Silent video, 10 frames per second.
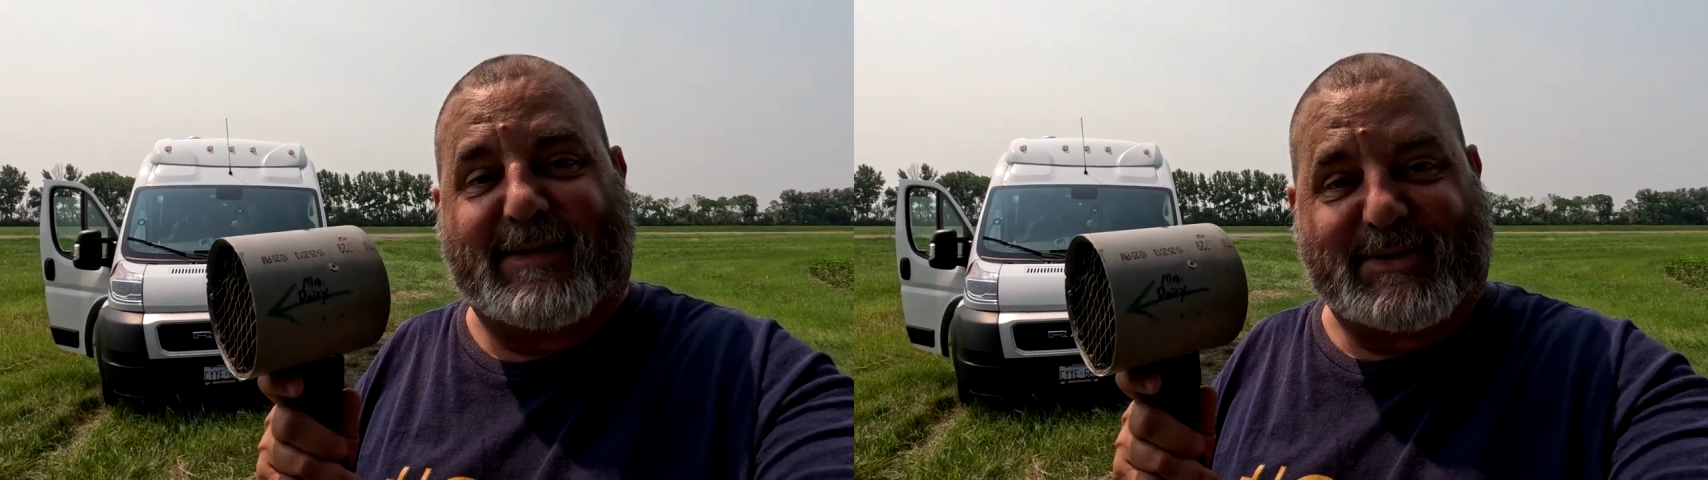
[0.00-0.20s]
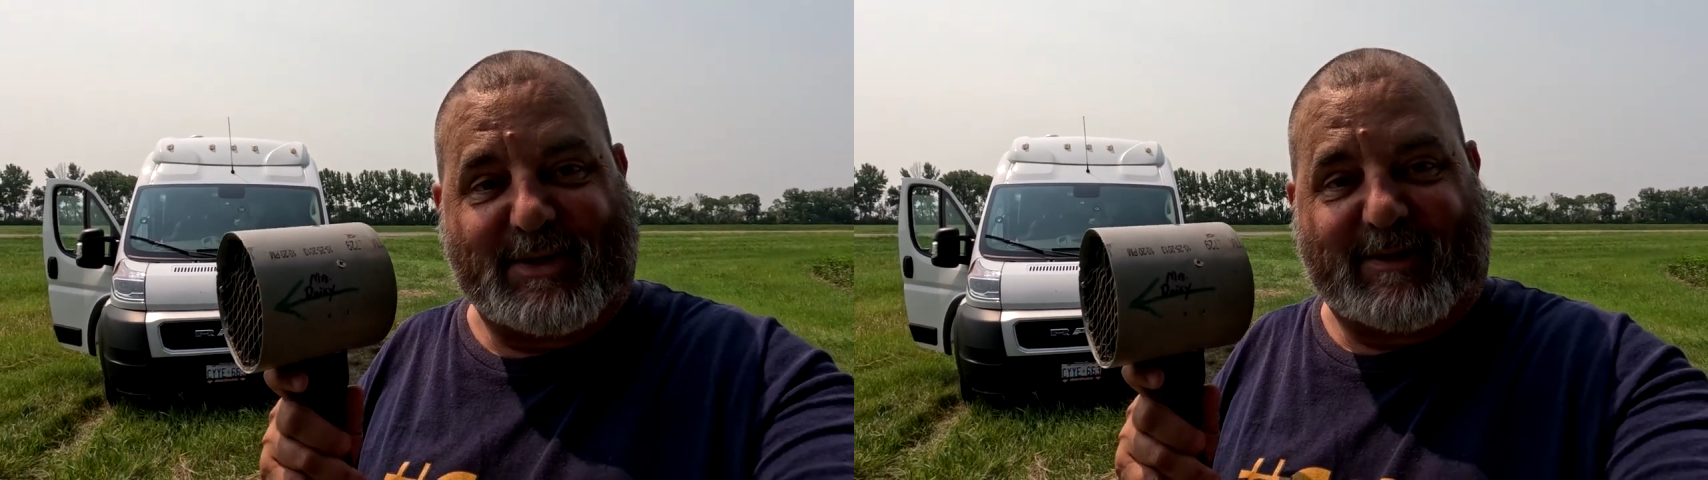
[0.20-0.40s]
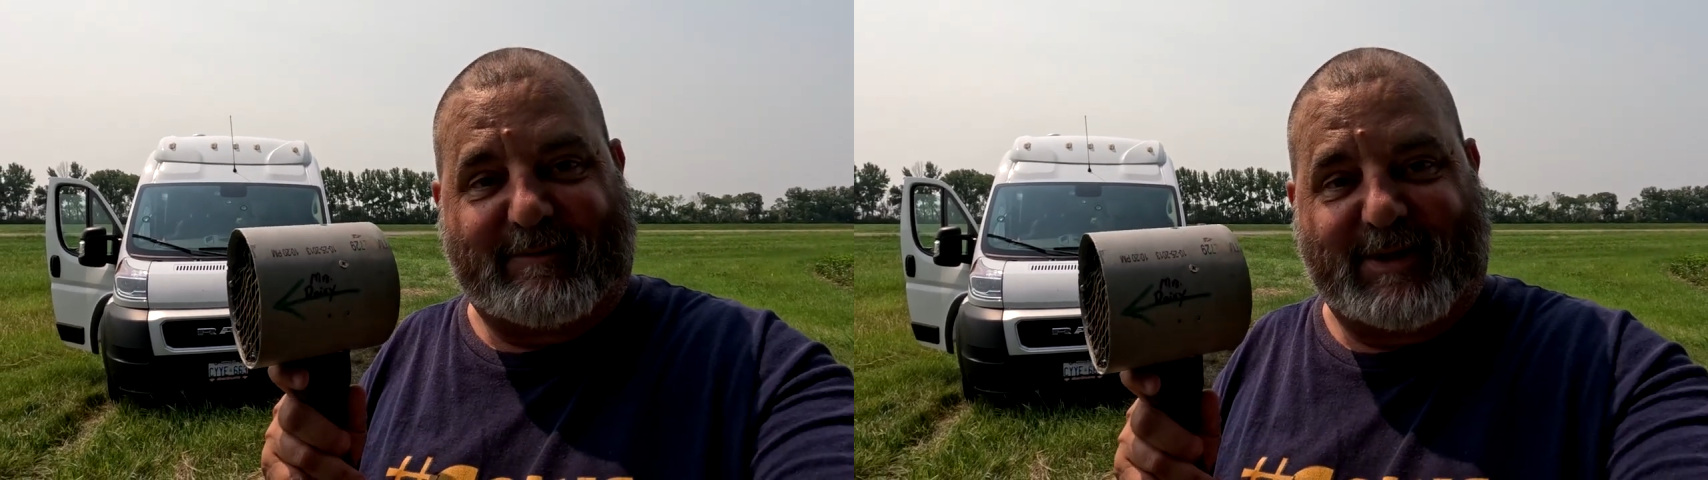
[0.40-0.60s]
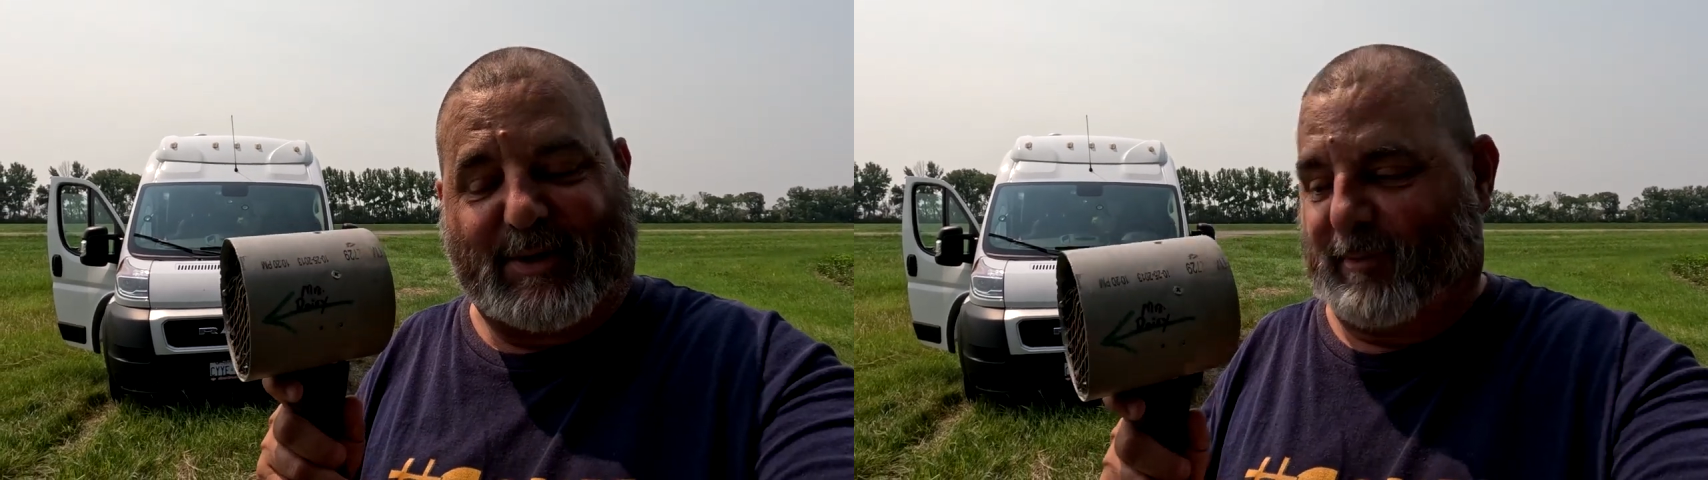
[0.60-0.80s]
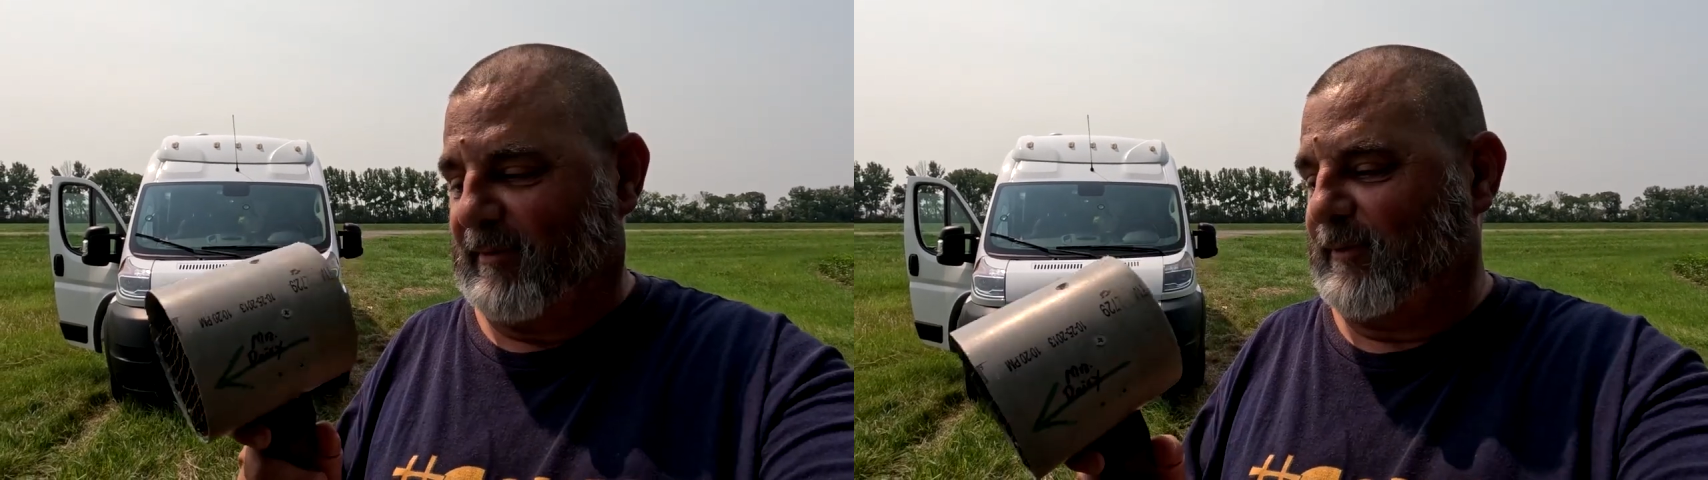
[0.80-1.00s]
this on a
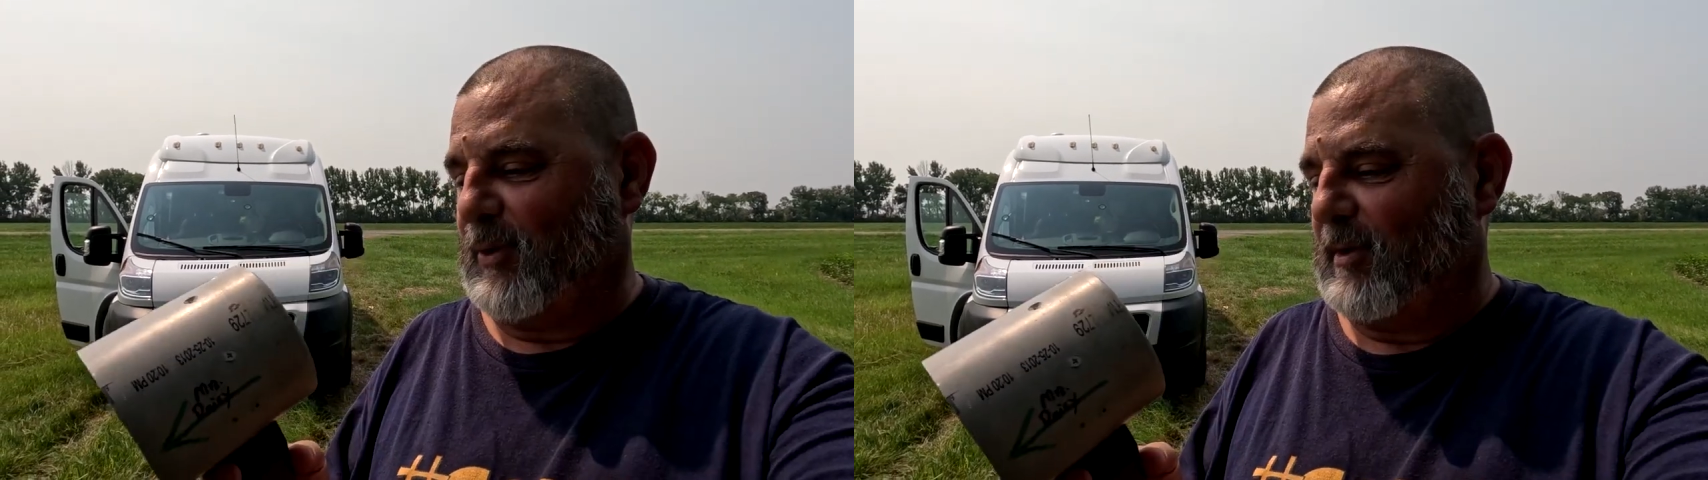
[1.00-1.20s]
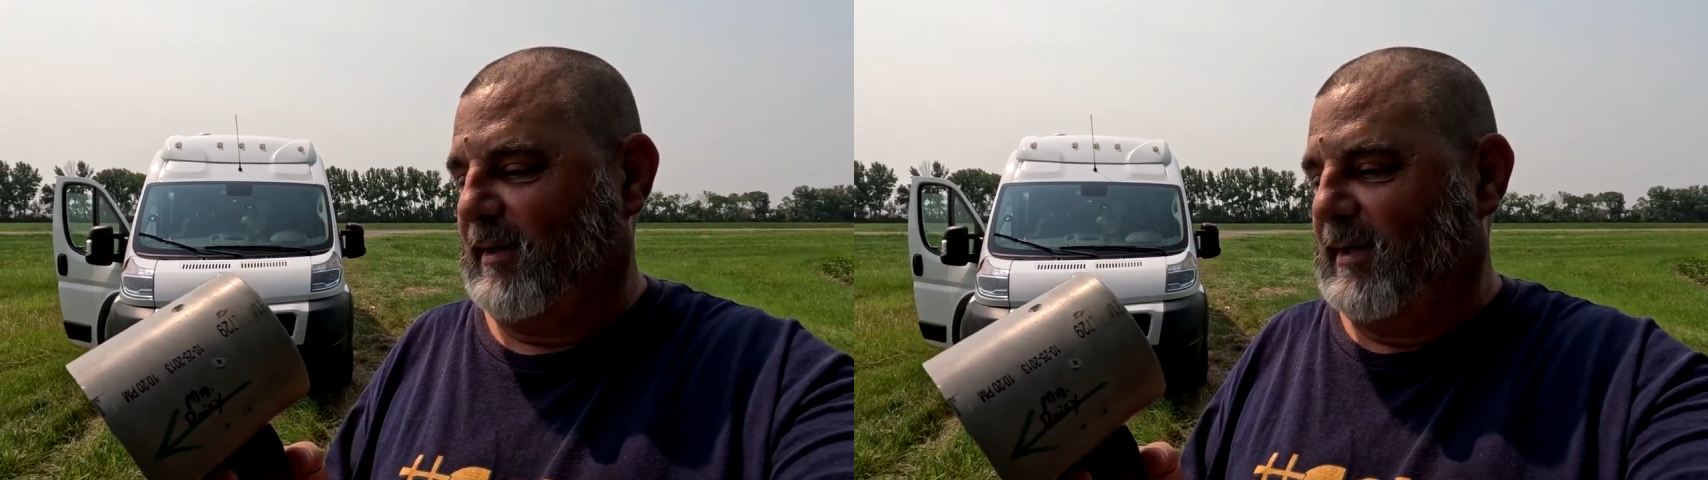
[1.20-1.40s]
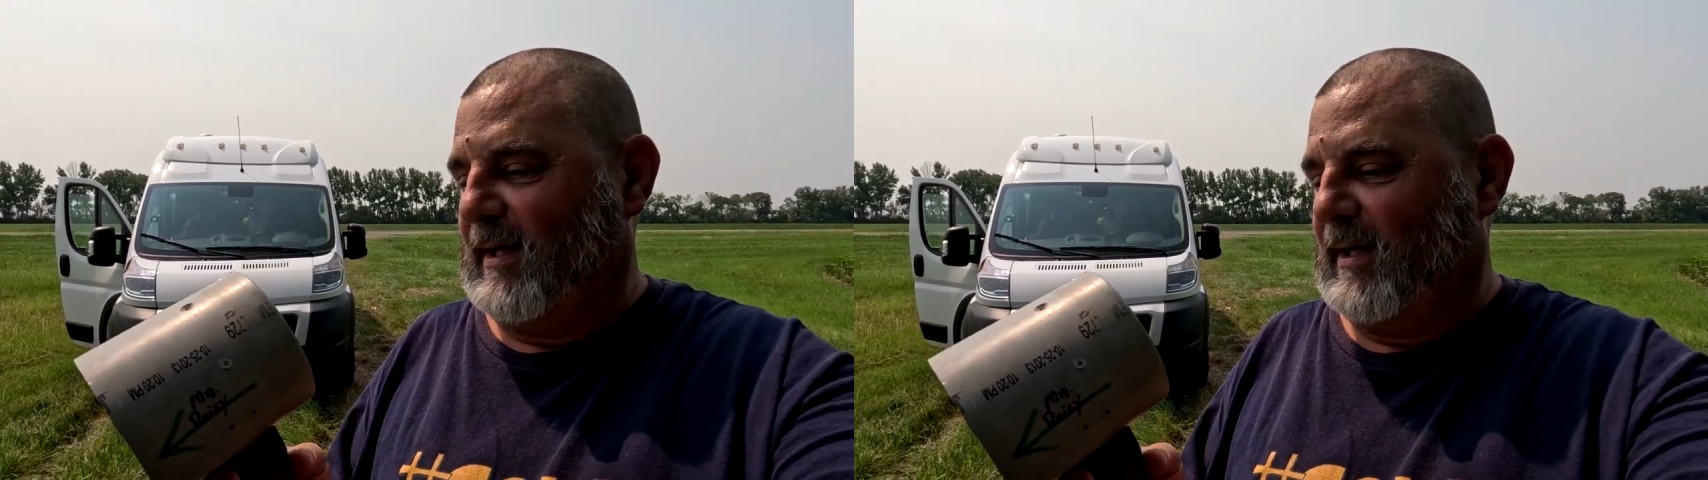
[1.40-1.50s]
video before